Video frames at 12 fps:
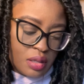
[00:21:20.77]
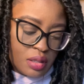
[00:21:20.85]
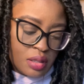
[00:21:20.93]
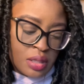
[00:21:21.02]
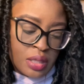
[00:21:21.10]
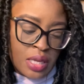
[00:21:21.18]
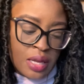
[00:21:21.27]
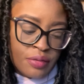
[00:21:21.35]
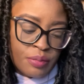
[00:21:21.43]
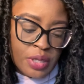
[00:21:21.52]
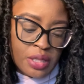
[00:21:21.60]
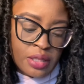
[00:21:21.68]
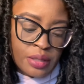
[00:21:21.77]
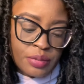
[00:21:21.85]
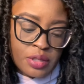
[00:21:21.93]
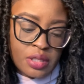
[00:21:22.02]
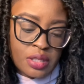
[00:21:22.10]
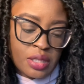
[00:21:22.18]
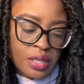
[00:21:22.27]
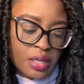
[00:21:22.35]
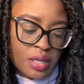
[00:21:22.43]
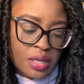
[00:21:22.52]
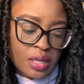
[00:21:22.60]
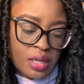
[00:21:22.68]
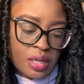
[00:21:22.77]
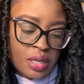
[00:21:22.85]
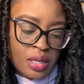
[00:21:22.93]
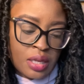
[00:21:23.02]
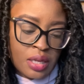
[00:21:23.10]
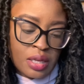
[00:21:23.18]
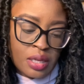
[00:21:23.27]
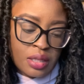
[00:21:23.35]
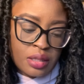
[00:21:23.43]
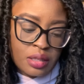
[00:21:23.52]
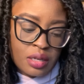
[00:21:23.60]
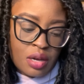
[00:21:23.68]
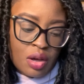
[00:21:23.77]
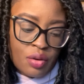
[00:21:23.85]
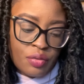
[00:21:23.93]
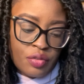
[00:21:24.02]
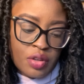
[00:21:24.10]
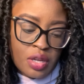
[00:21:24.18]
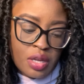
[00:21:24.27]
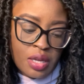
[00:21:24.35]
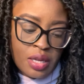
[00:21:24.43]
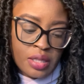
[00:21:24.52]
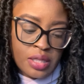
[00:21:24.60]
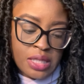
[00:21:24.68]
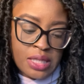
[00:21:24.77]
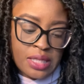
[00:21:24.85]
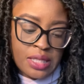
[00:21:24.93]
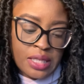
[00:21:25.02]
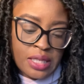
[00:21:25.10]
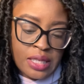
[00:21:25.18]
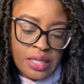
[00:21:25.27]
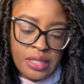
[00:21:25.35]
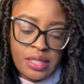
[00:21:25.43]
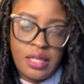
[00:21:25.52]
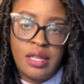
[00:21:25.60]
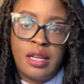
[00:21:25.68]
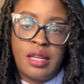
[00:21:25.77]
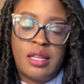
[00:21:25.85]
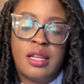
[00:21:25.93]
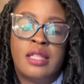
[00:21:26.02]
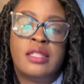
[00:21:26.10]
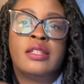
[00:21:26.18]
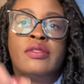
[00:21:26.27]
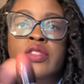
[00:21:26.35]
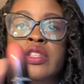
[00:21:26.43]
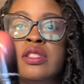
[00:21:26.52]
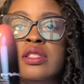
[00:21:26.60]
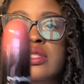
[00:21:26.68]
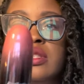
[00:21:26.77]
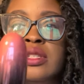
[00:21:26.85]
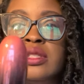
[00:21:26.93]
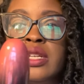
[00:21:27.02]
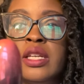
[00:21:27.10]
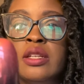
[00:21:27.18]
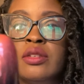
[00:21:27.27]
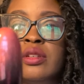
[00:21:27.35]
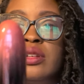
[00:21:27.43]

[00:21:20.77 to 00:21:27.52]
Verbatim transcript: Love Me lipstick in Coffee and Cigs. I love this container.